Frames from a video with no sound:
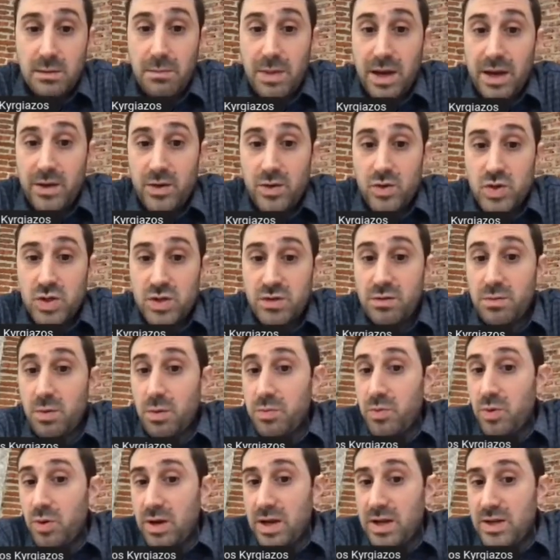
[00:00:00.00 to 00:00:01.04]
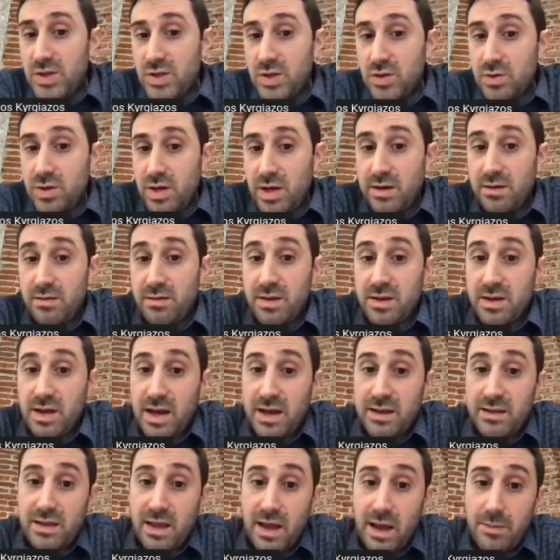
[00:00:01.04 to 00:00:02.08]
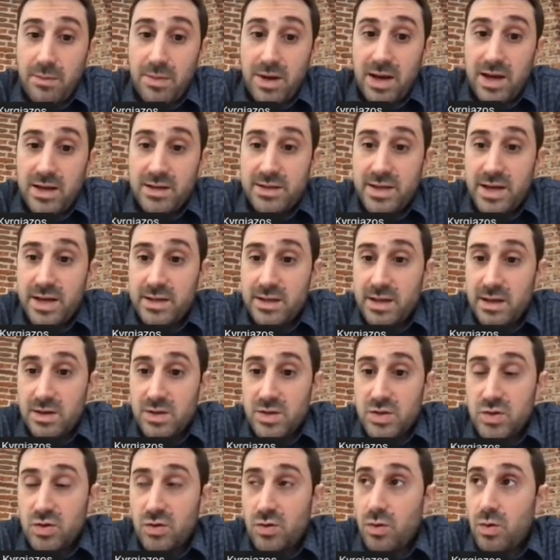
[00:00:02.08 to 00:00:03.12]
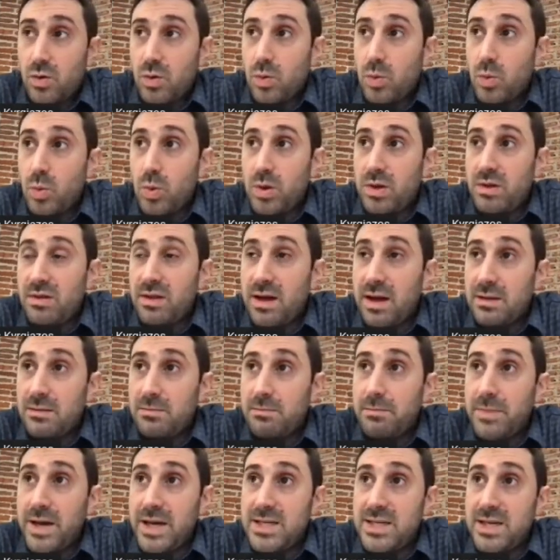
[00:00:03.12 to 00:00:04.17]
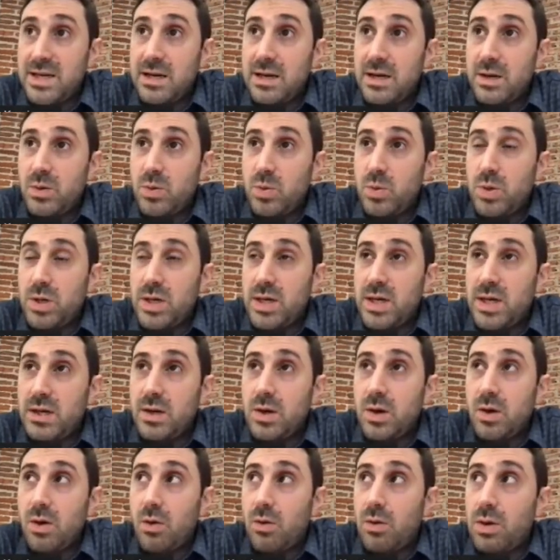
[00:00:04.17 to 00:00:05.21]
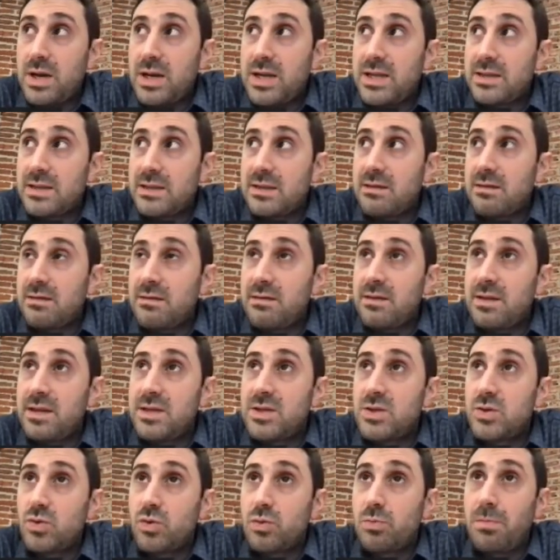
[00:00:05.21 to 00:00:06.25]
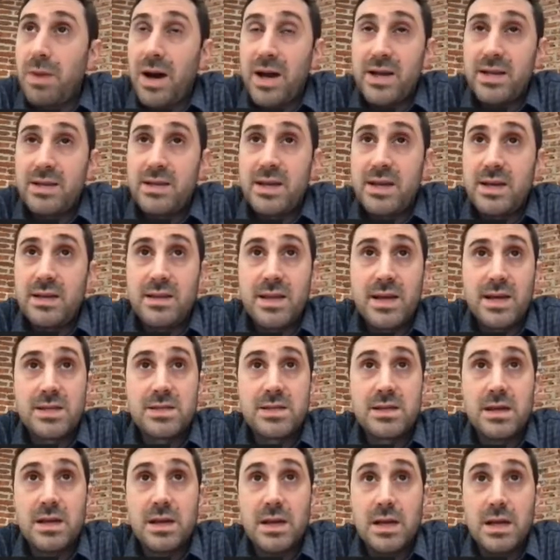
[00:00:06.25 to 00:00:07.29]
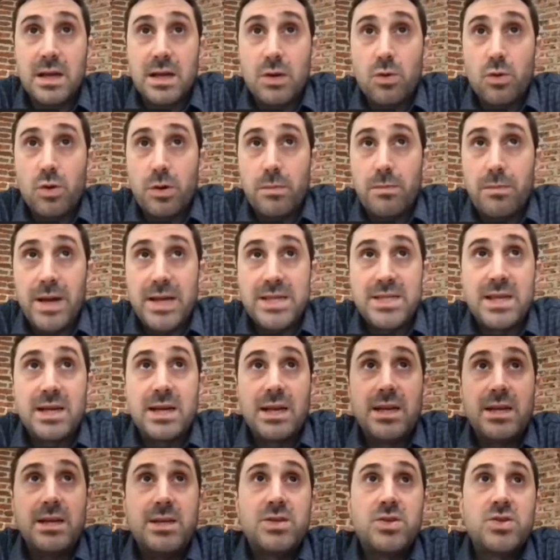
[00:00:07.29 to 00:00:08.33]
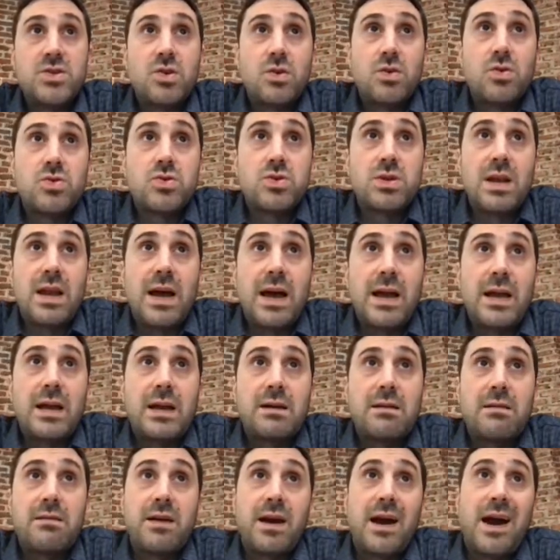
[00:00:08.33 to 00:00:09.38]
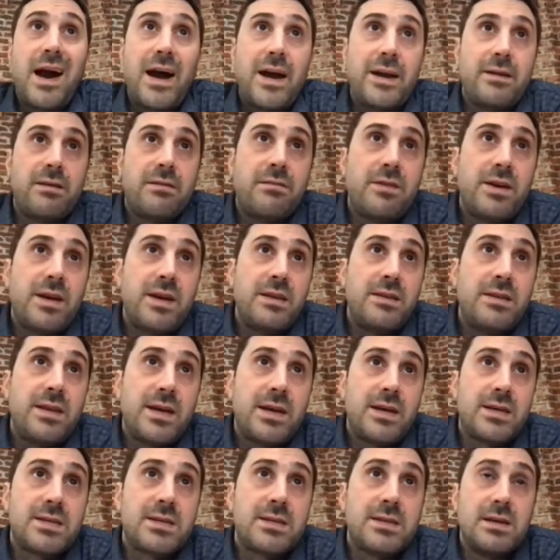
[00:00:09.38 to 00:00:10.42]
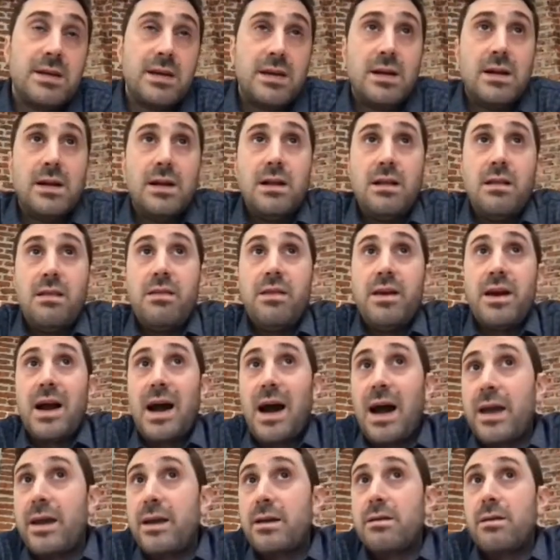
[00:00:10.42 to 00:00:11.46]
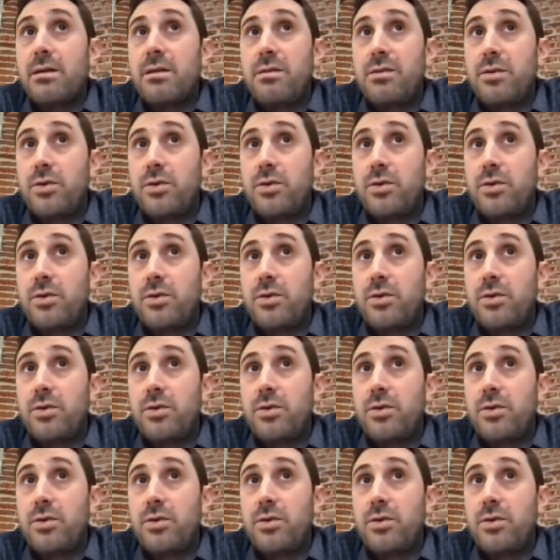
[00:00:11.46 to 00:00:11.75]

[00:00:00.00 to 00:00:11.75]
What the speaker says: by using the population and the nighttime light data. So with that, basically we call it this urbanity index, where basically it shows like the higher the index, the higher the